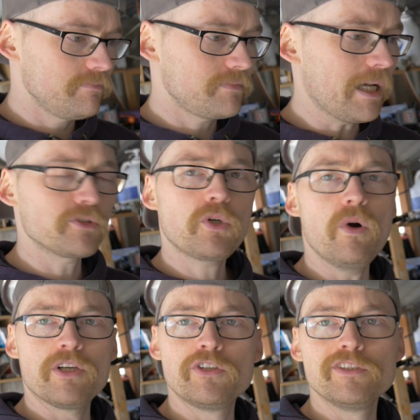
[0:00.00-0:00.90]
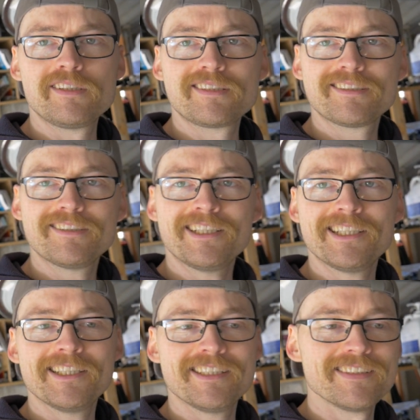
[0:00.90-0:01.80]
that was quite a good
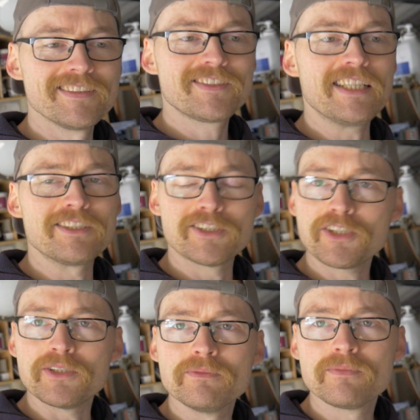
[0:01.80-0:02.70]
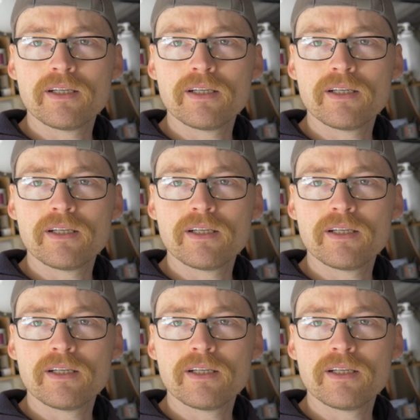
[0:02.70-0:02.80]
uh, thing to do.